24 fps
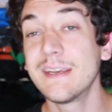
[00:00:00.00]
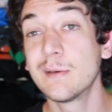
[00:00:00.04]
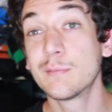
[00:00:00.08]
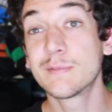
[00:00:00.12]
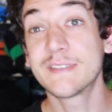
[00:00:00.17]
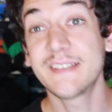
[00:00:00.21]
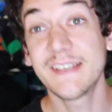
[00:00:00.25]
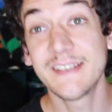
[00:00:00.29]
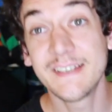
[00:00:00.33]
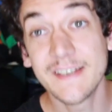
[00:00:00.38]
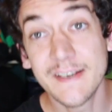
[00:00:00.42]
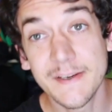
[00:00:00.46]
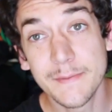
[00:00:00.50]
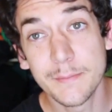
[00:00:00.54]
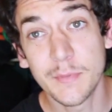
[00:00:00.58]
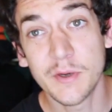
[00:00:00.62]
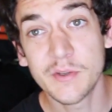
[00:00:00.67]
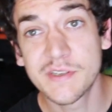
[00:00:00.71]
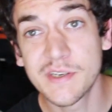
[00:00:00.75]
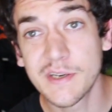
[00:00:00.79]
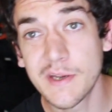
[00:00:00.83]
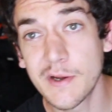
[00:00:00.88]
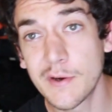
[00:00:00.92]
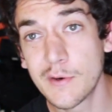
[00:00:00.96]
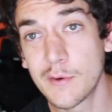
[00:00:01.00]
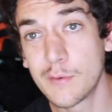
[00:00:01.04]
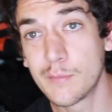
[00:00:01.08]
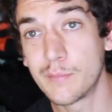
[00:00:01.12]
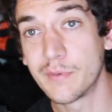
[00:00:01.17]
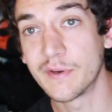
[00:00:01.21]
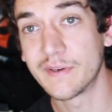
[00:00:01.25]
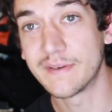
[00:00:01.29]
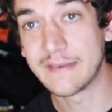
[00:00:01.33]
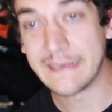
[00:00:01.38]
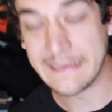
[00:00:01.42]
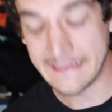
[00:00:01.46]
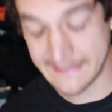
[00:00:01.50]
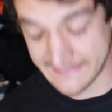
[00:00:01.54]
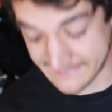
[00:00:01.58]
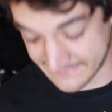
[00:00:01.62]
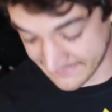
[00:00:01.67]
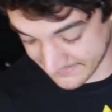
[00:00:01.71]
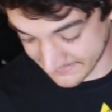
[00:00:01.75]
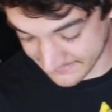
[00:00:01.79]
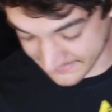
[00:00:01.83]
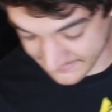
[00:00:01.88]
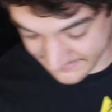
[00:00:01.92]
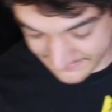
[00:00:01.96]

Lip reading: It was like 9 months ago, but he said